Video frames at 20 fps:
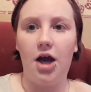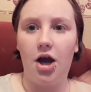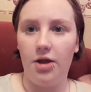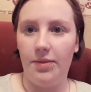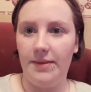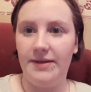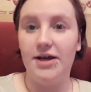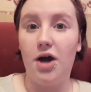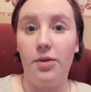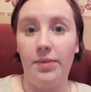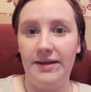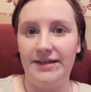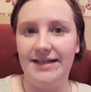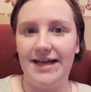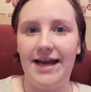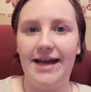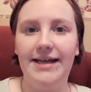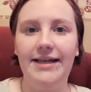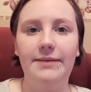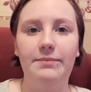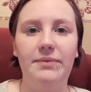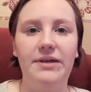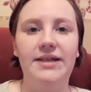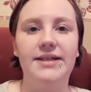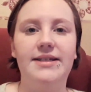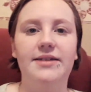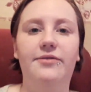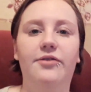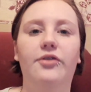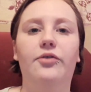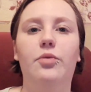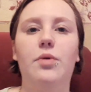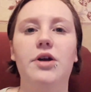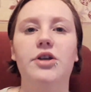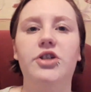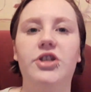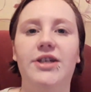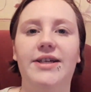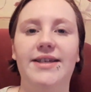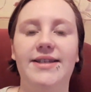on the day, because if you've
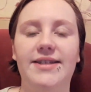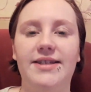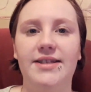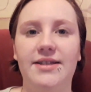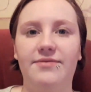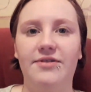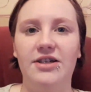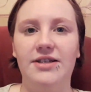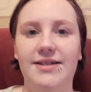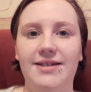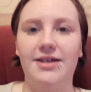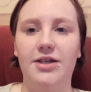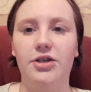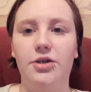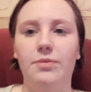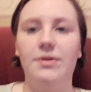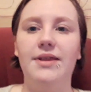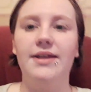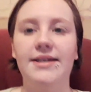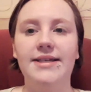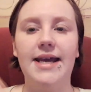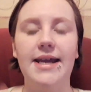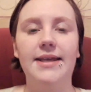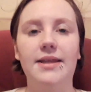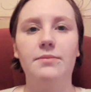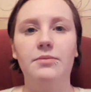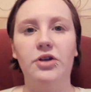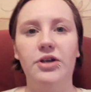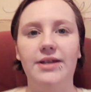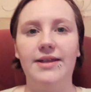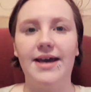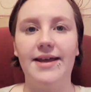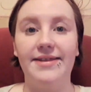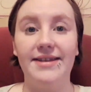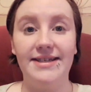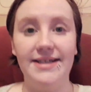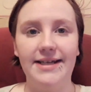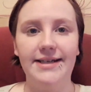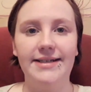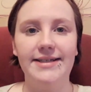watched Dickinson's Real Deal, you either take the money that
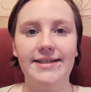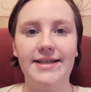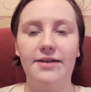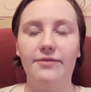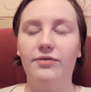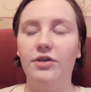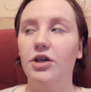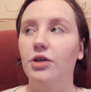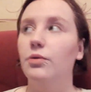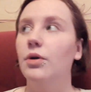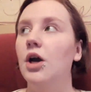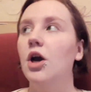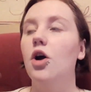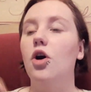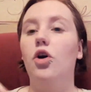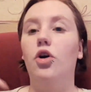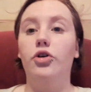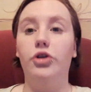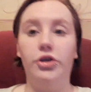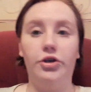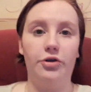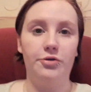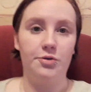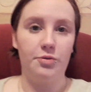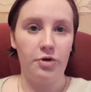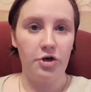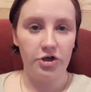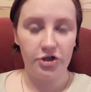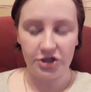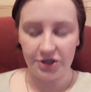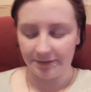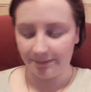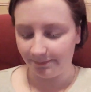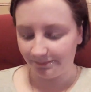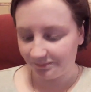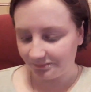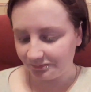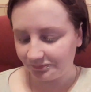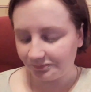the dealers give you or you go to auction.